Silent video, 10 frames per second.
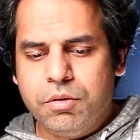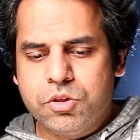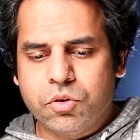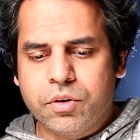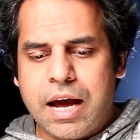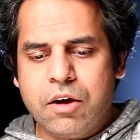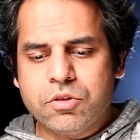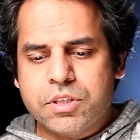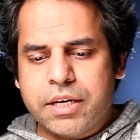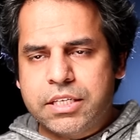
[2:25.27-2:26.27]
So now
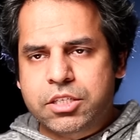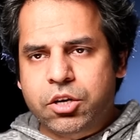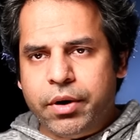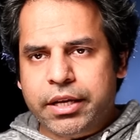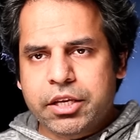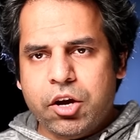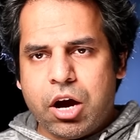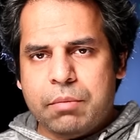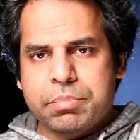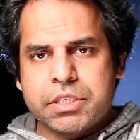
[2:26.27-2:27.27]
Sun is directly
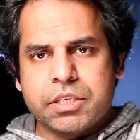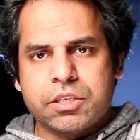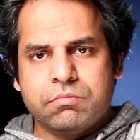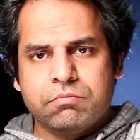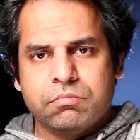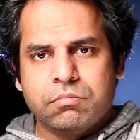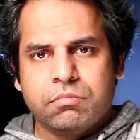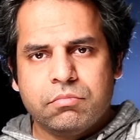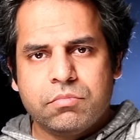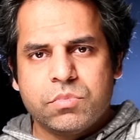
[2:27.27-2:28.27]
opposite.
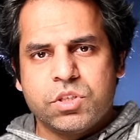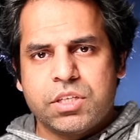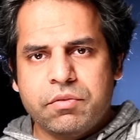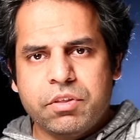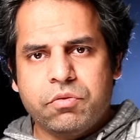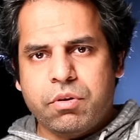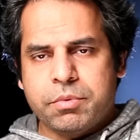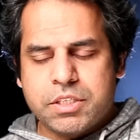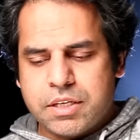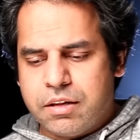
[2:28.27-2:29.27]
Seventh
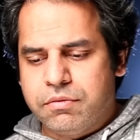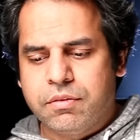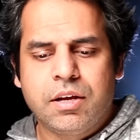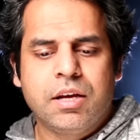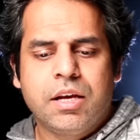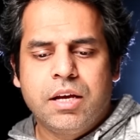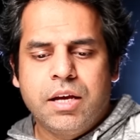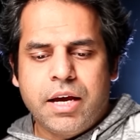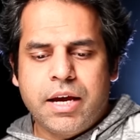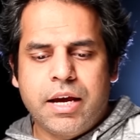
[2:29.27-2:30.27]
from itself.
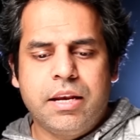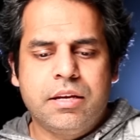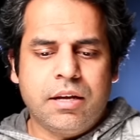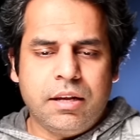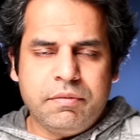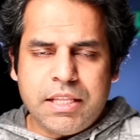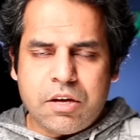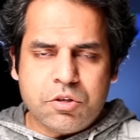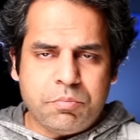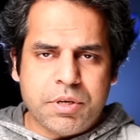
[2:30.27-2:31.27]
And 11th
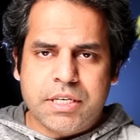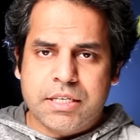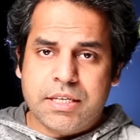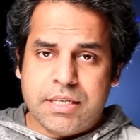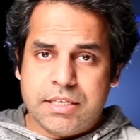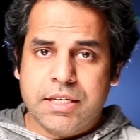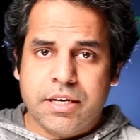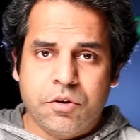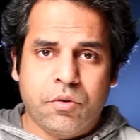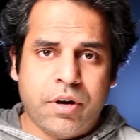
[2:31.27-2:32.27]
house represents, as I
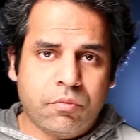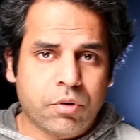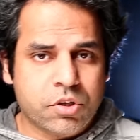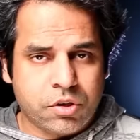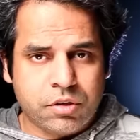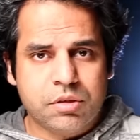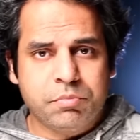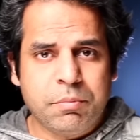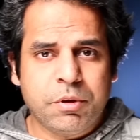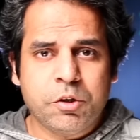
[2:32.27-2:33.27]
said, your network circles,
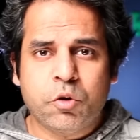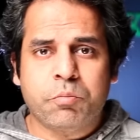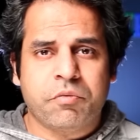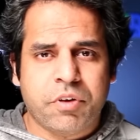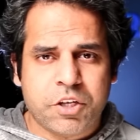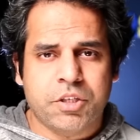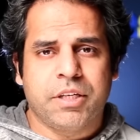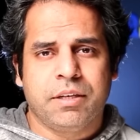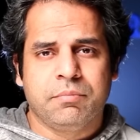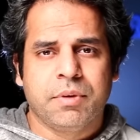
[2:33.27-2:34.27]
people you know
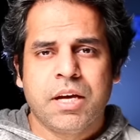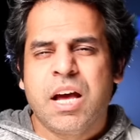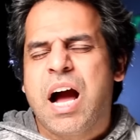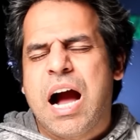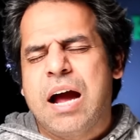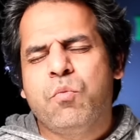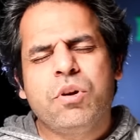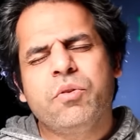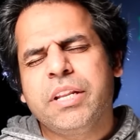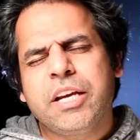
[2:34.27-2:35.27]
professionally. I
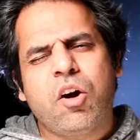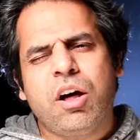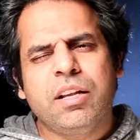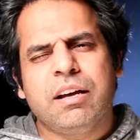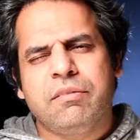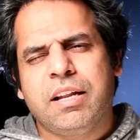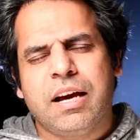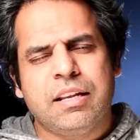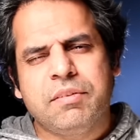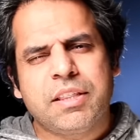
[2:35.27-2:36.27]
wouldn't really call
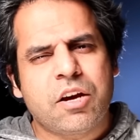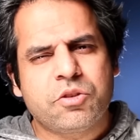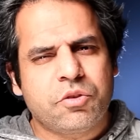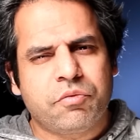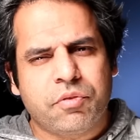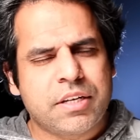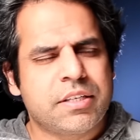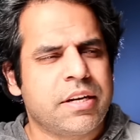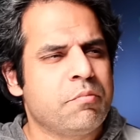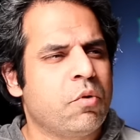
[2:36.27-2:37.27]
11th house your
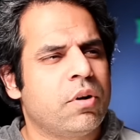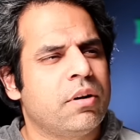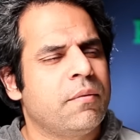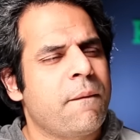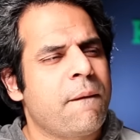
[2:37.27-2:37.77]
friends anymore.